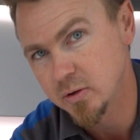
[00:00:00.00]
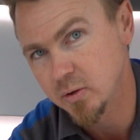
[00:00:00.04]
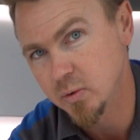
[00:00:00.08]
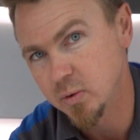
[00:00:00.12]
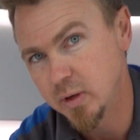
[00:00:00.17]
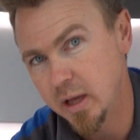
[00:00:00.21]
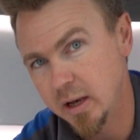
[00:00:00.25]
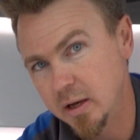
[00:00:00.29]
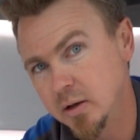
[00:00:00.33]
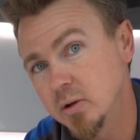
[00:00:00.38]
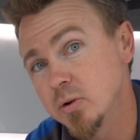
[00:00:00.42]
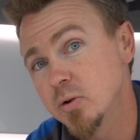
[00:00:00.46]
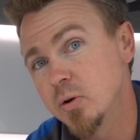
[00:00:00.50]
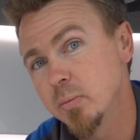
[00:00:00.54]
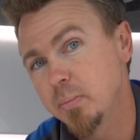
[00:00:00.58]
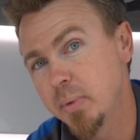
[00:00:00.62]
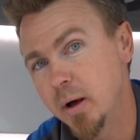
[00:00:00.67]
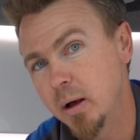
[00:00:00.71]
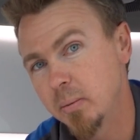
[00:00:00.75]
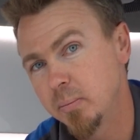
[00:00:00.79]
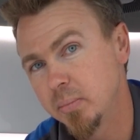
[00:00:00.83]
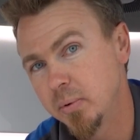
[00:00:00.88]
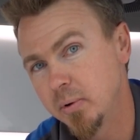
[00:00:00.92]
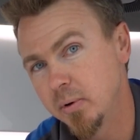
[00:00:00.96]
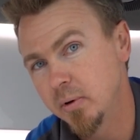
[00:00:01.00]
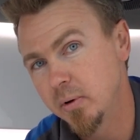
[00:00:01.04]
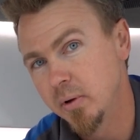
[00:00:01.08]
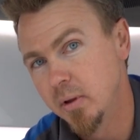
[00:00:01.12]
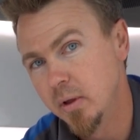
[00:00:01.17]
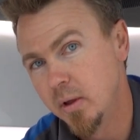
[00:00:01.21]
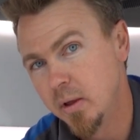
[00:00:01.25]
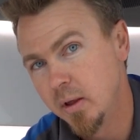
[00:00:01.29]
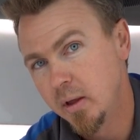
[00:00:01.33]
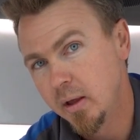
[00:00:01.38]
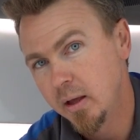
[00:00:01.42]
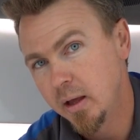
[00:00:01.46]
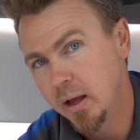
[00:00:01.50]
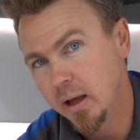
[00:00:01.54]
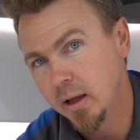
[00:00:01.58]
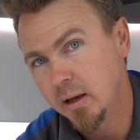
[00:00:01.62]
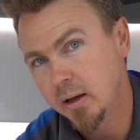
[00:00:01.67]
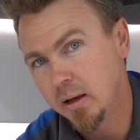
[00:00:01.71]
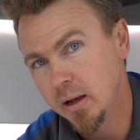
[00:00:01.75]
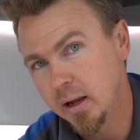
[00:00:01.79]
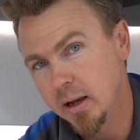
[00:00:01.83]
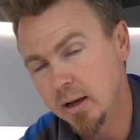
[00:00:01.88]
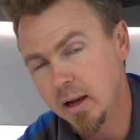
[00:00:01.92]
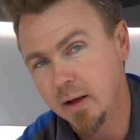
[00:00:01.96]
to get into your pump and
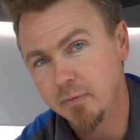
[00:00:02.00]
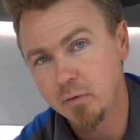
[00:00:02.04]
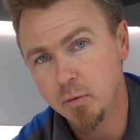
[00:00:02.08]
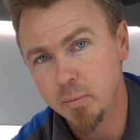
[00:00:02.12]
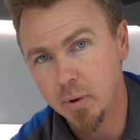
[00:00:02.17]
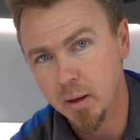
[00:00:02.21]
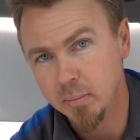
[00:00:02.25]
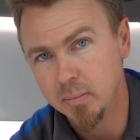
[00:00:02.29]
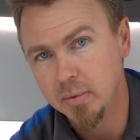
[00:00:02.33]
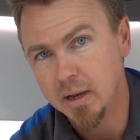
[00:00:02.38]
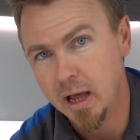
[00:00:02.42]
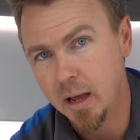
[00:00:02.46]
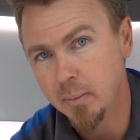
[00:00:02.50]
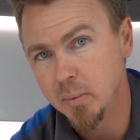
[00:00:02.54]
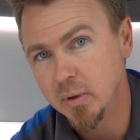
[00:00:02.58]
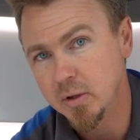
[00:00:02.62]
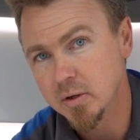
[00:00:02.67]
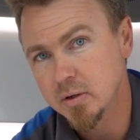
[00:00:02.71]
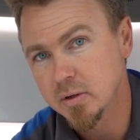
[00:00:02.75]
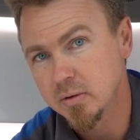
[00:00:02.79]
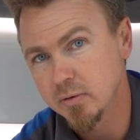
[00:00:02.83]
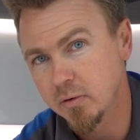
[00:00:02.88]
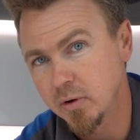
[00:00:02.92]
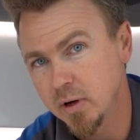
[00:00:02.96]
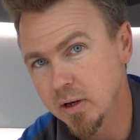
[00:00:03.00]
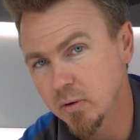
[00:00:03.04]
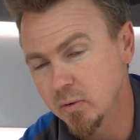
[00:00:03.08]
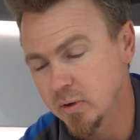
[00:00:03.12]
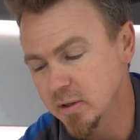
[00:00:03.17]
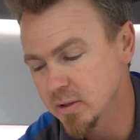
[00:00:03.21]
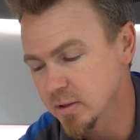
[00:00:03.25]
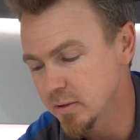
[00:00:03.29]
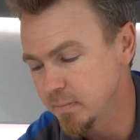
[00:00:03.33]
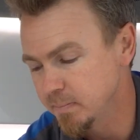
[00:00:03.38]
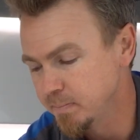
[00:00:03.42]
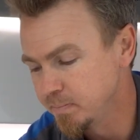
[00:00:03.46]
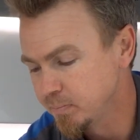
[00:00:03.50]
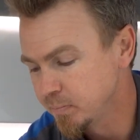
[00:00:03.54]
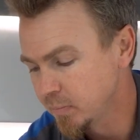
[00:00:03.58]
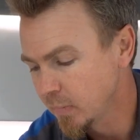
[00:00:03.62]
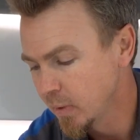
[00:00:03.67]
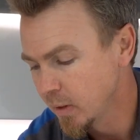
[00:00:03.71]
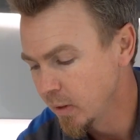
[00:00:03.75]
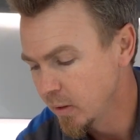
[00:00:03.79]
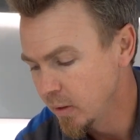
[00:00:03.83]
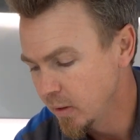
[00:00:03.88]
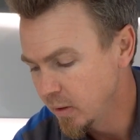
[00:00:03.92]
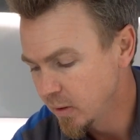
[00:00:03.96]
have your pump damaged for any reason.
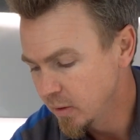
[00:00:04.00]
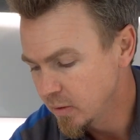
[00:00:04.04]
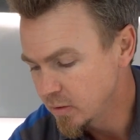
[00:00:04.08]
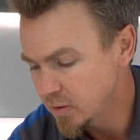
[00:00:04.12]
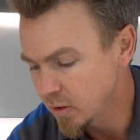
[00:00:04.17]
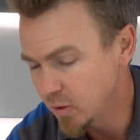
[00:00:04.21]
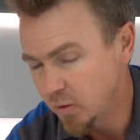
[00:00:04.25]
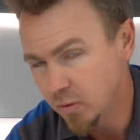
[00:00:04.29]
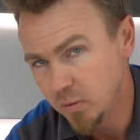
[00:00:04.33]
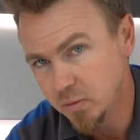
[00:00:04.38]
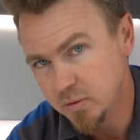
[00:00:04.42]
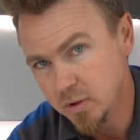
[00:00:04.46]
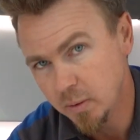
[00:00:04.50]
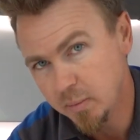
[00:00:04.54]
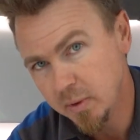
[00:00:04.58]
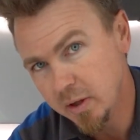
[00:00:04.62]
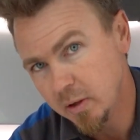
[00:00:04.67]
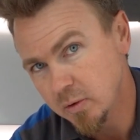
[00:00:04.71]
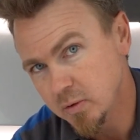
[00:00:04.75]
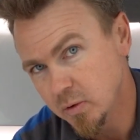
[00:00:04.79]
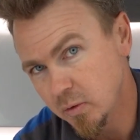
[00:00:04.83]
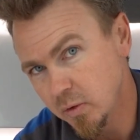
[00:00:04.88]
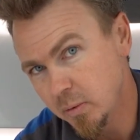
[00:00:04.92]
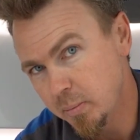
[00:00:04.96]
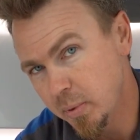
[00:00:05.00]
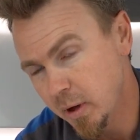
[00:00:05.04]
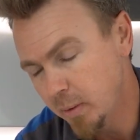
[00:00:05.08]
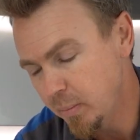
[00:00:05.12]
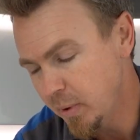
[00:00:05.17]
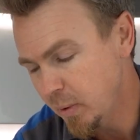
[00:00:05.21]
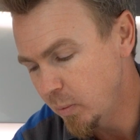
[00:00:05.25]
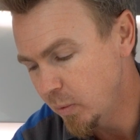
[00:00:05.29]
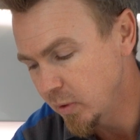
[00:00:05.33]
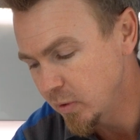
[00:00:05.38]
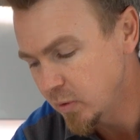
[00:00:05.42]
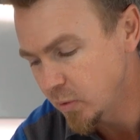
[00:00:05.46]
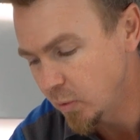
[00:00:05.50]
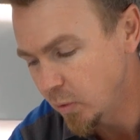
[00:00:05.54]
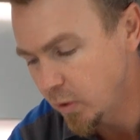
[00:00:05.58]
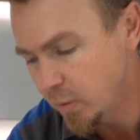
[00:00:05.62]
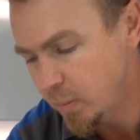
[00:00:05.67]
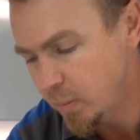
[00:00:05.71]
So something else on the pump I want to talk